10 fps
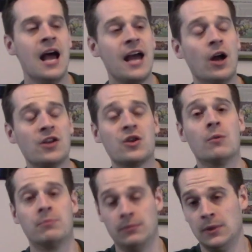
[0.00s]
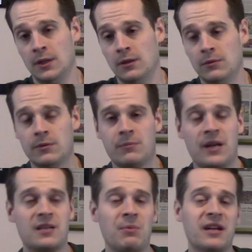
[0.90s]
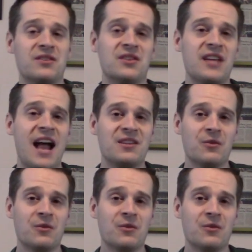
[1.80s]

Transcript: And also explains the stats